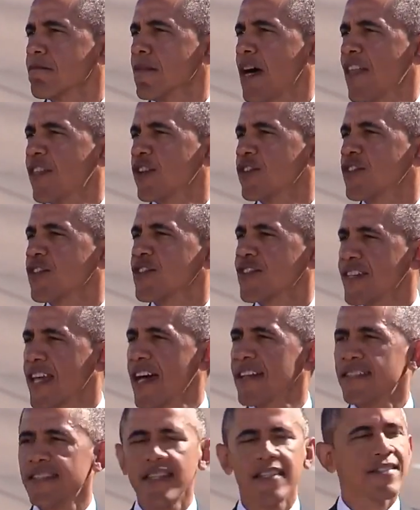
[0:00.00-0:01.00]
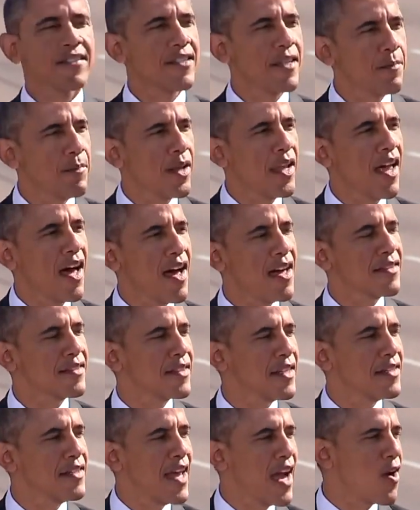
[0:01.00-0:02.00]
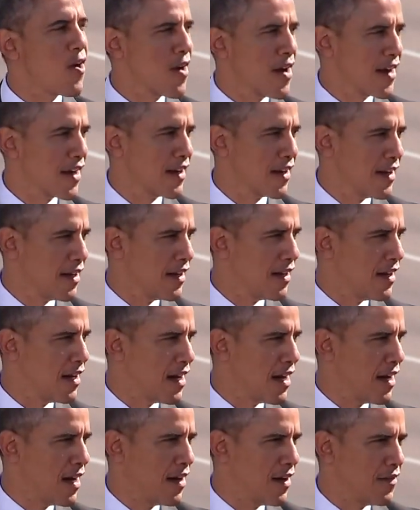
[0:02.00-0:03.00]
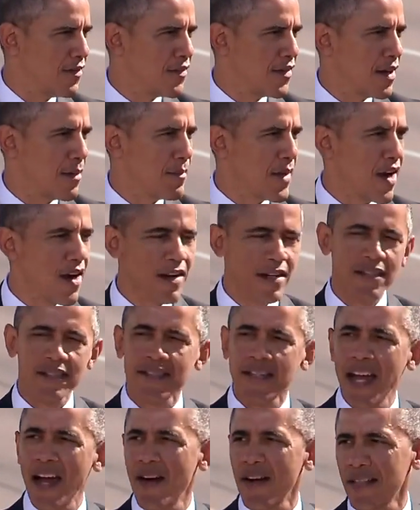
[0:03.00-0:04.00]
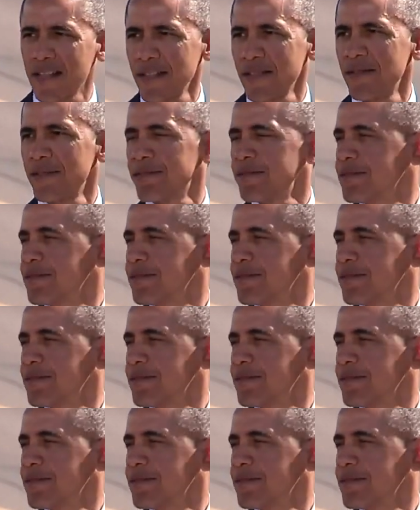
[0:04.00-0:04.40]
Others are sites that symbolize the daring of America's character: